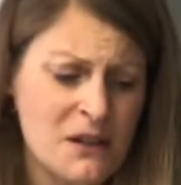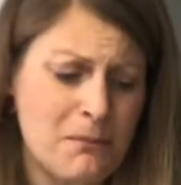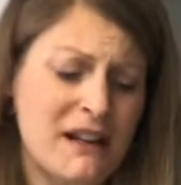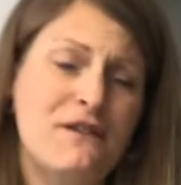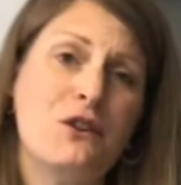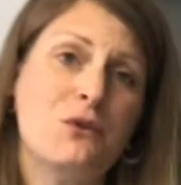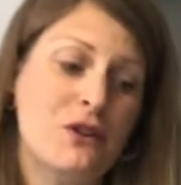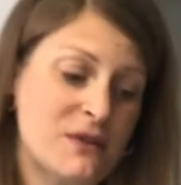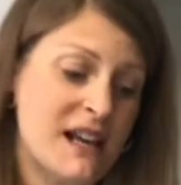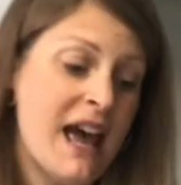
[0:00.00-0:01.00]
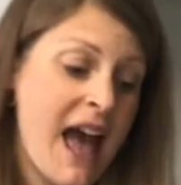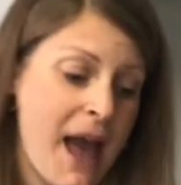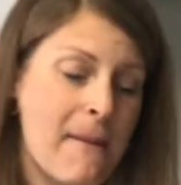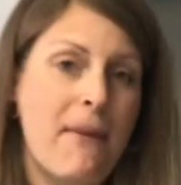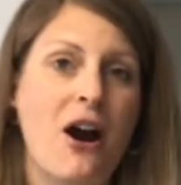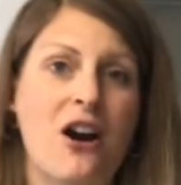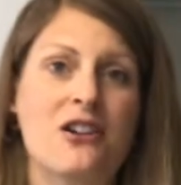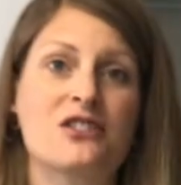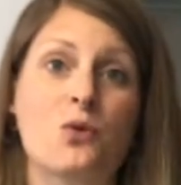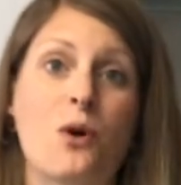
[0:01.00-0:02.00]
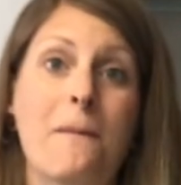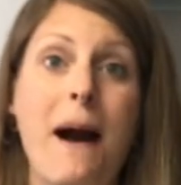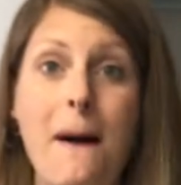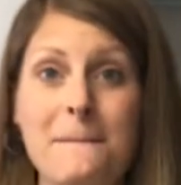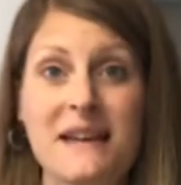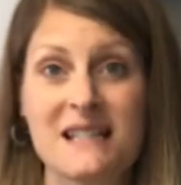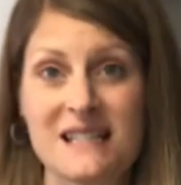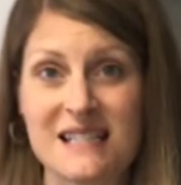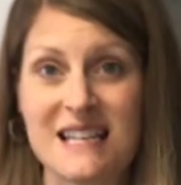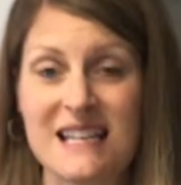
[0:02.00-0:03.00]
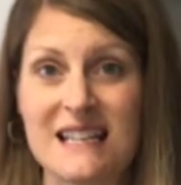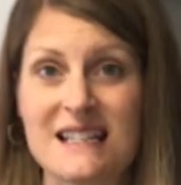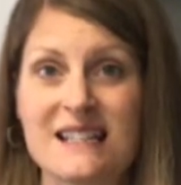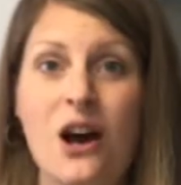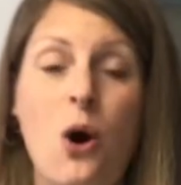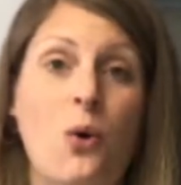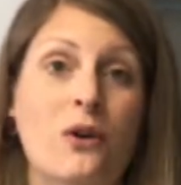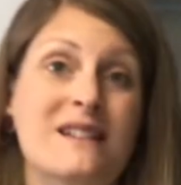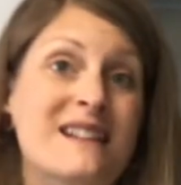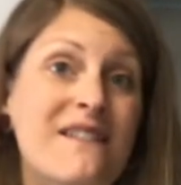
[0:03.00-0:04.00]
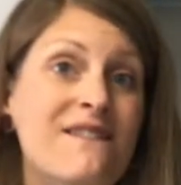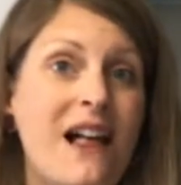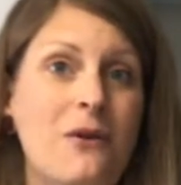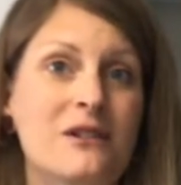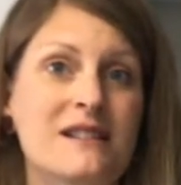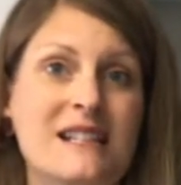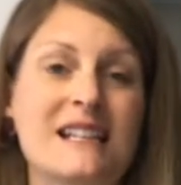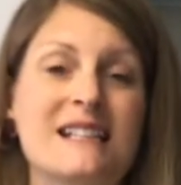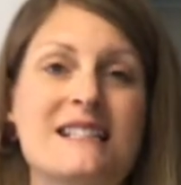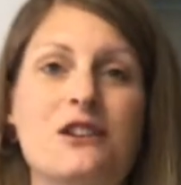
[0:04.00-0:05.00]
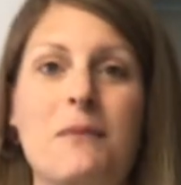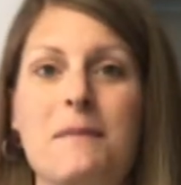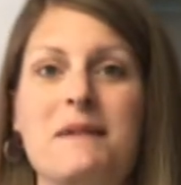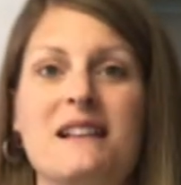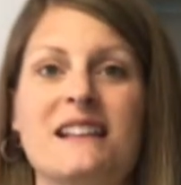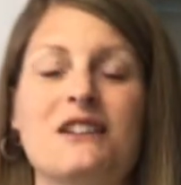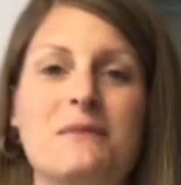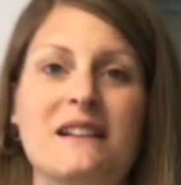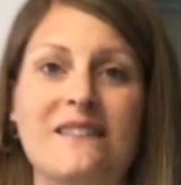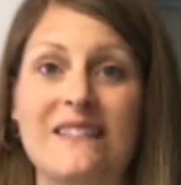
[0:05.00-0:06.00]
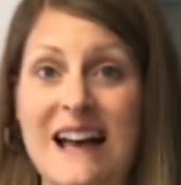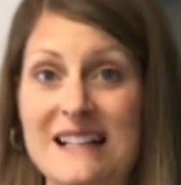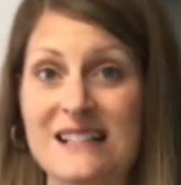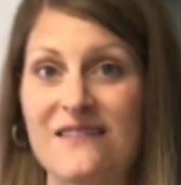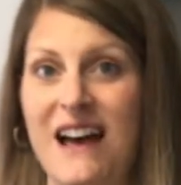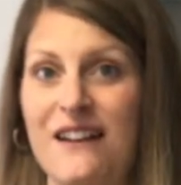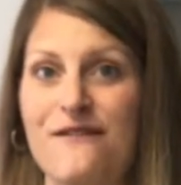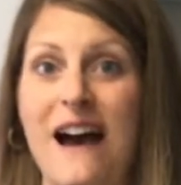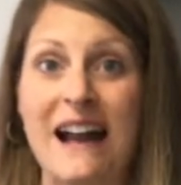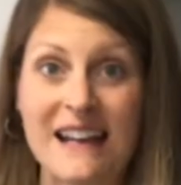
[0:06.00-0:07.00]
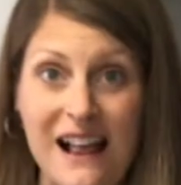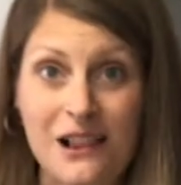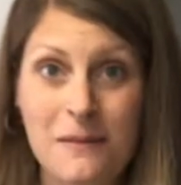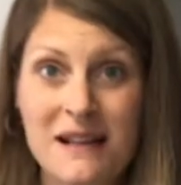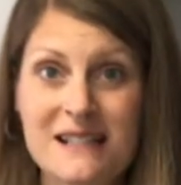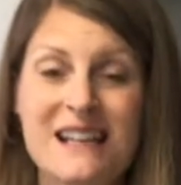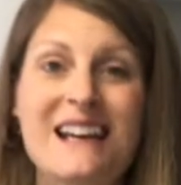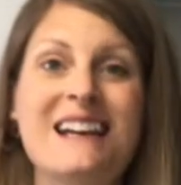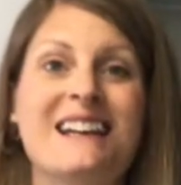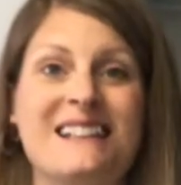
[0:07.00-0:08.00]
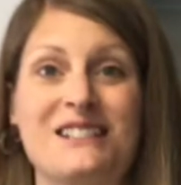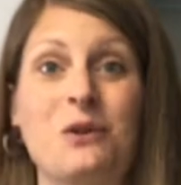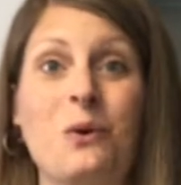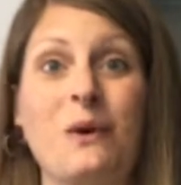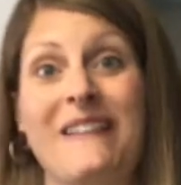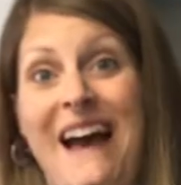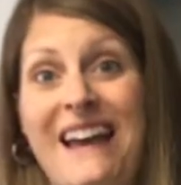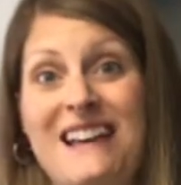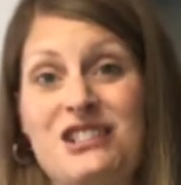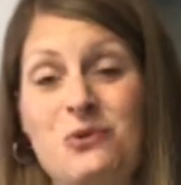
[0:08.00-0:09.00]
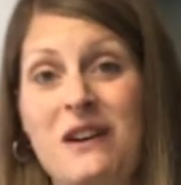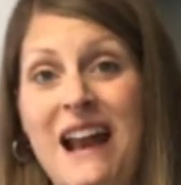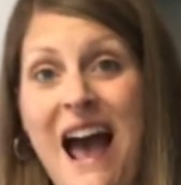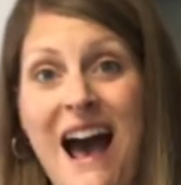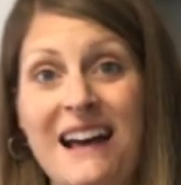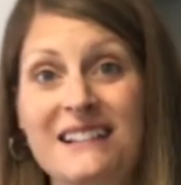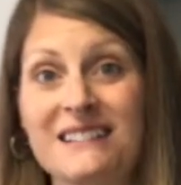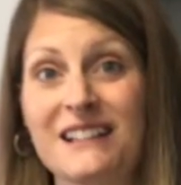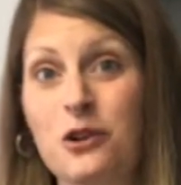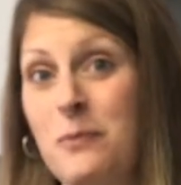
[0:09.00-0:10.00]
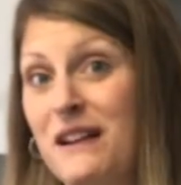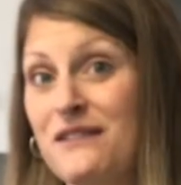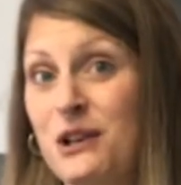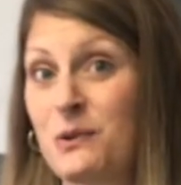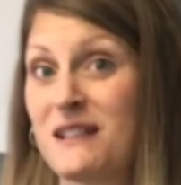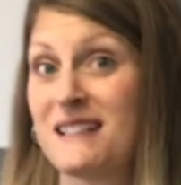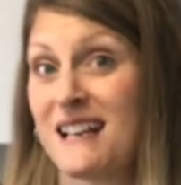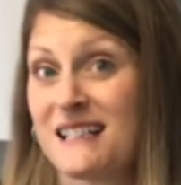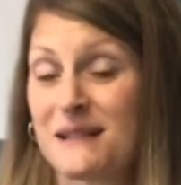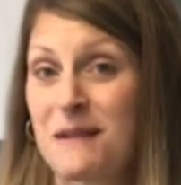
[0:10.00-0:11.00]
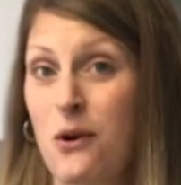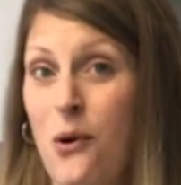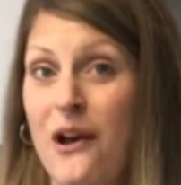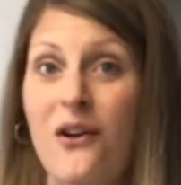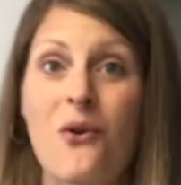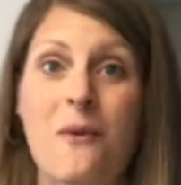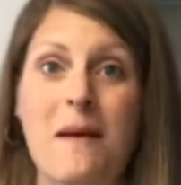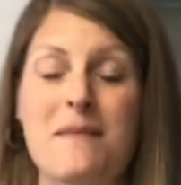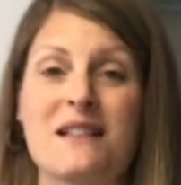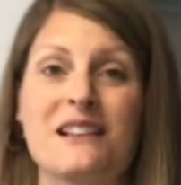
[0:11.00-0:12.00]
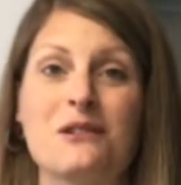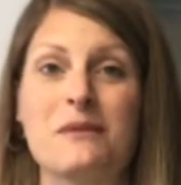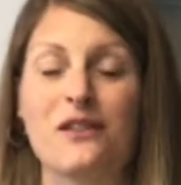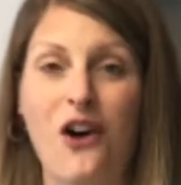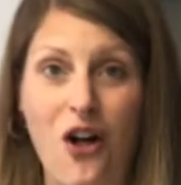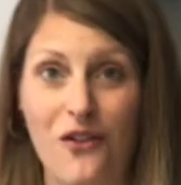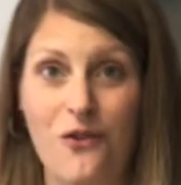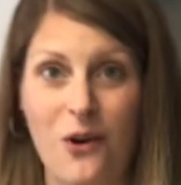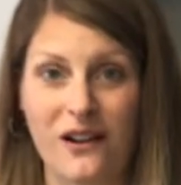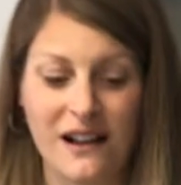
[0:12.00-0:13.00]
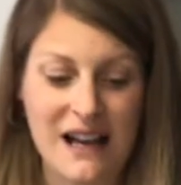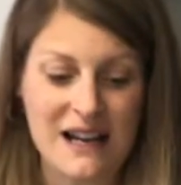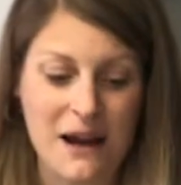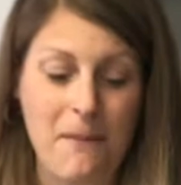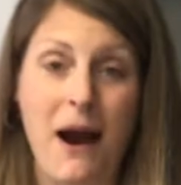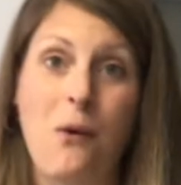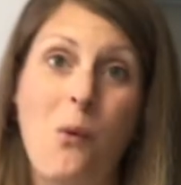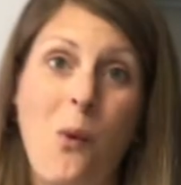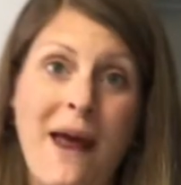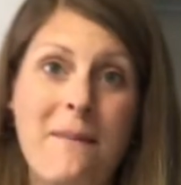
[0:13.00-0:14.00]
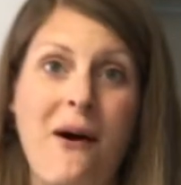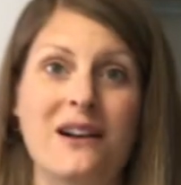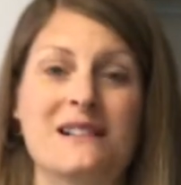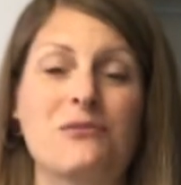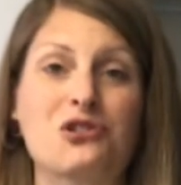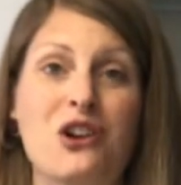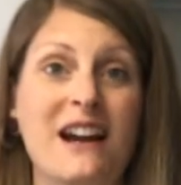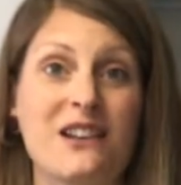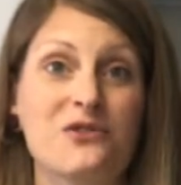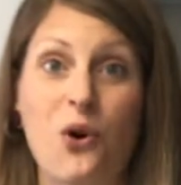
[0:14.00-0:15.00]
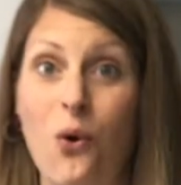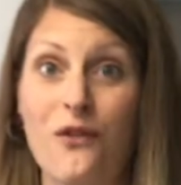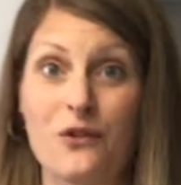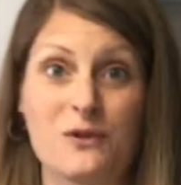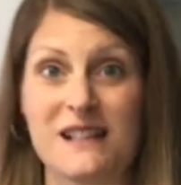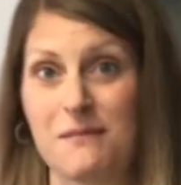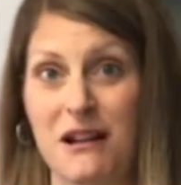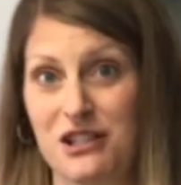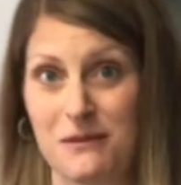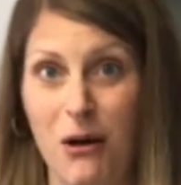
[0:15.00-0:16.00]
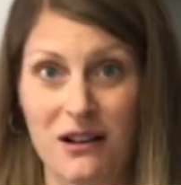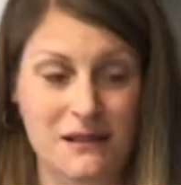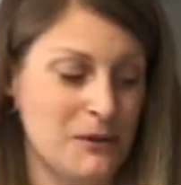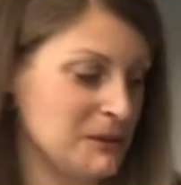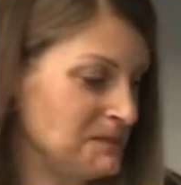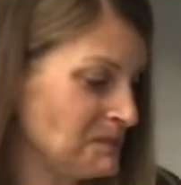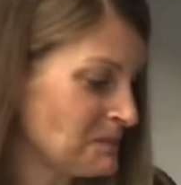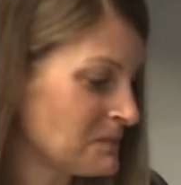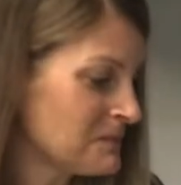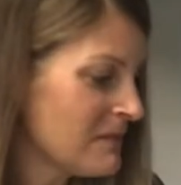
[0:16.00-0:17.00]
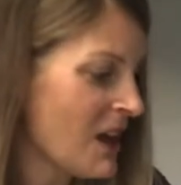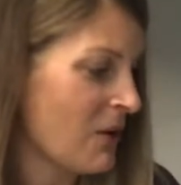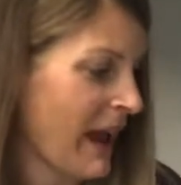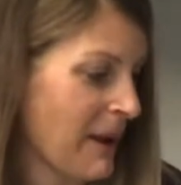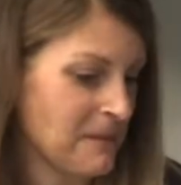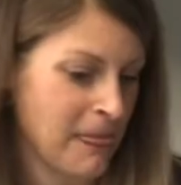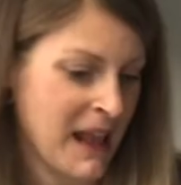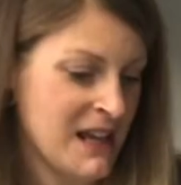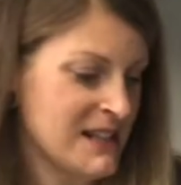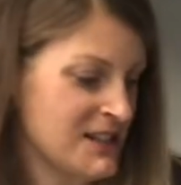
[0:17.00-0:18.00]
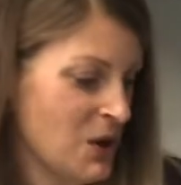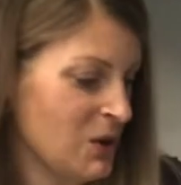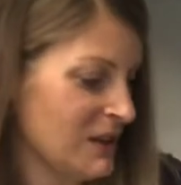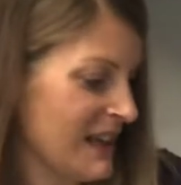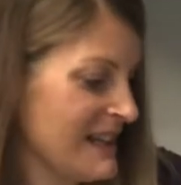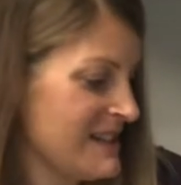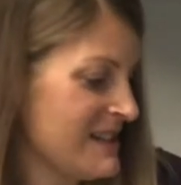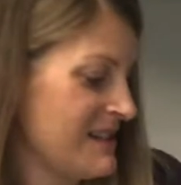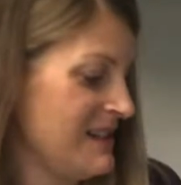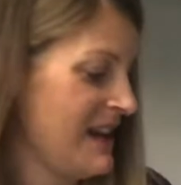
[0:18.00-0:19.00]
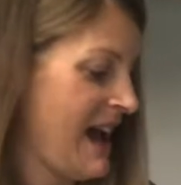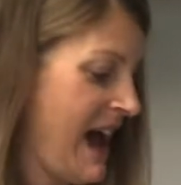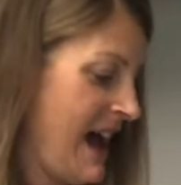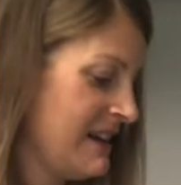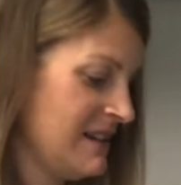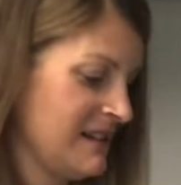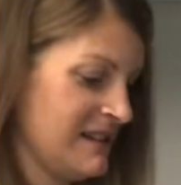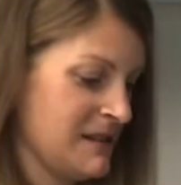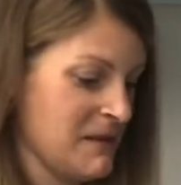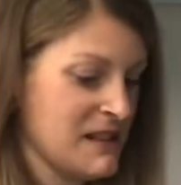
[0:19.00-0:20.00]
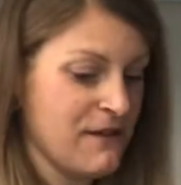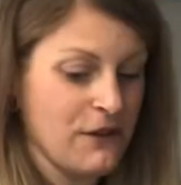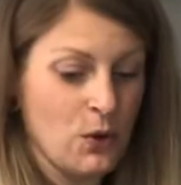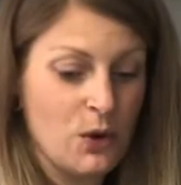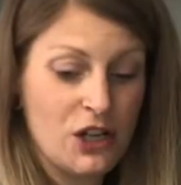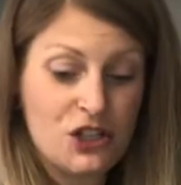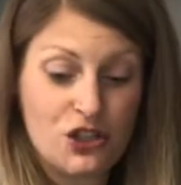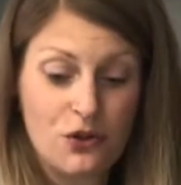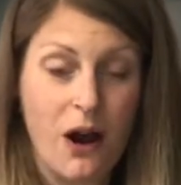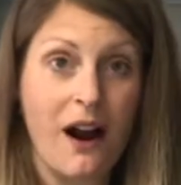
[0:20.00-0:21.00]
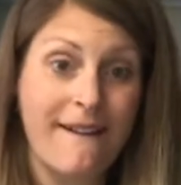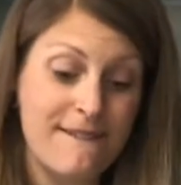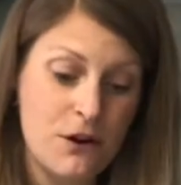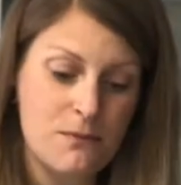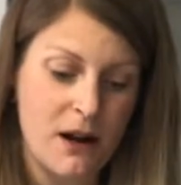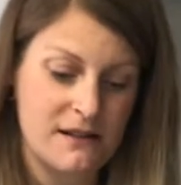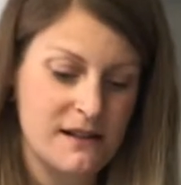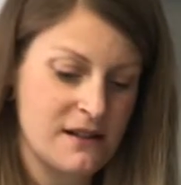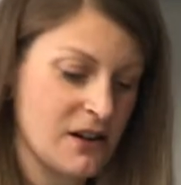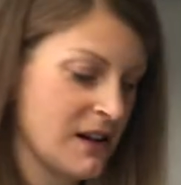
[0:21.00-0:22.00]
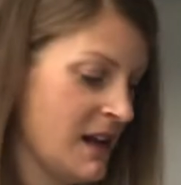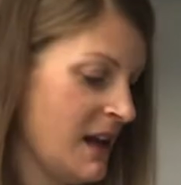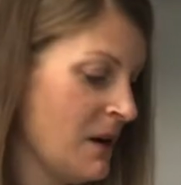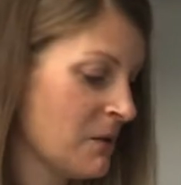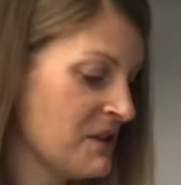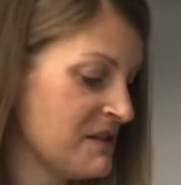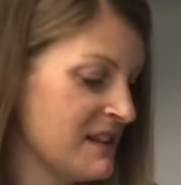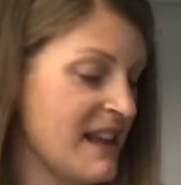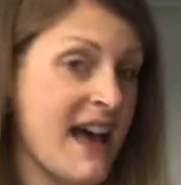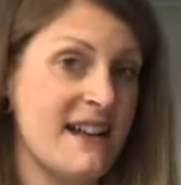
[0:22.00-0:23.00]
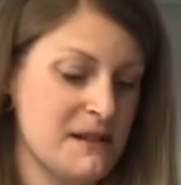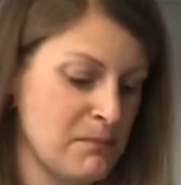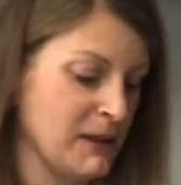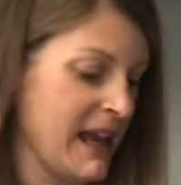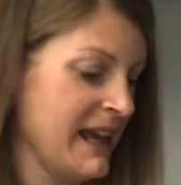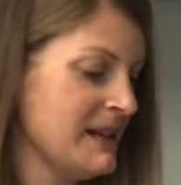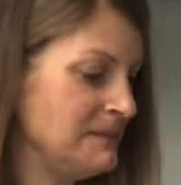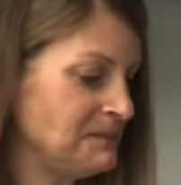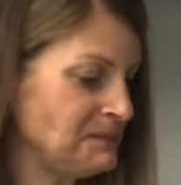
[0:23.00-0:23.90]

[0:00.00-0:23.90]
But if you use hemp hearts or pumpkin seeds or sunflower seeds, there might be a little bit less of that fatty element. So in that case, you can add a little bit of toasted sesame oil or maybe a little bit of olive oil. But when possible, try to use whole foods as much as possible. Okay, so let's add some of this food to our food processor. We're using the S blade.